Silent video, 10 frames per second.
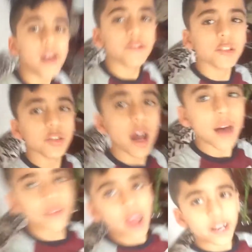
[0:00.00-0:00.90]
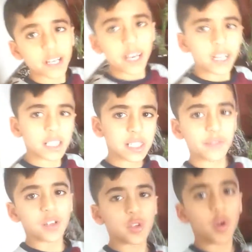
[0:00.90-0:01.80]
If you have any
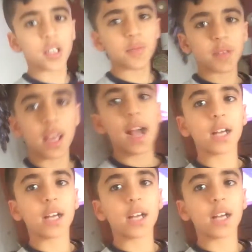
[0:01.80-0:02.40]
negativity towards me, I